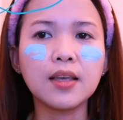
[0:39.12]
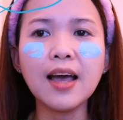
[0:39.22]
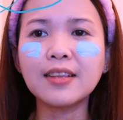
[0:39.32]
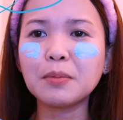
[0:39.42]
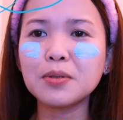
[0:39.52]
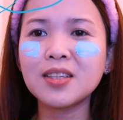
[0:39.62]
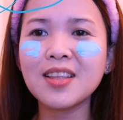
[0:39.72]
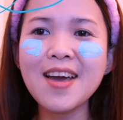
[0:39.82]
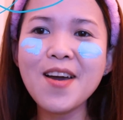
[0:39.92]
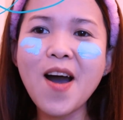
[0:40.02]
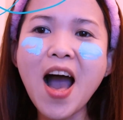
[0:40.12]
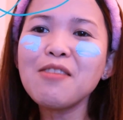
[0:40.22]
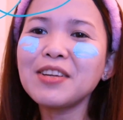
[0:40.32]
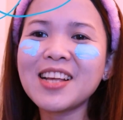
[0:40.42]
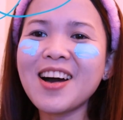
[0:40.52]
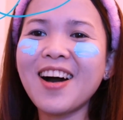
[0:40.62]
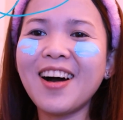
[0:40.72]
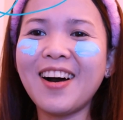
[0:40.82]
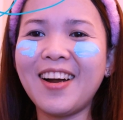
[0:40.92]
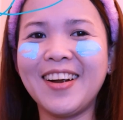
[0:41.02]
Yeah, that was the
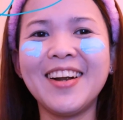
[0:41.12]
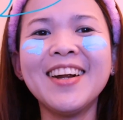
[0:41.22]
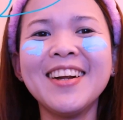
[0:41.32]
avatar!